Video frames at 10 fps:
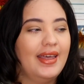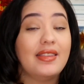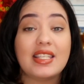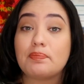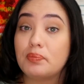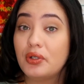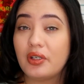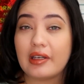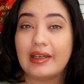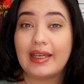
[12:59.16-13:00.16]
this
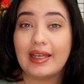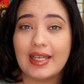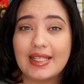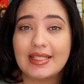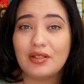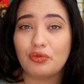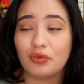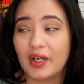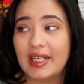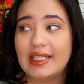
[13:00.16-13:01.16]
book isn't
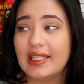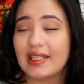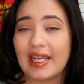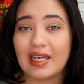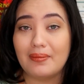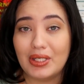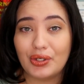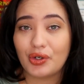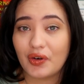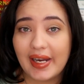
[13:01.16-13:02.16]
written like a
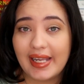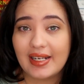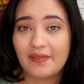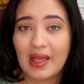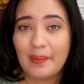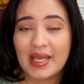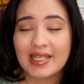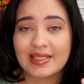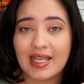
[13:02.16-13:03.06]
middle grade, if that makes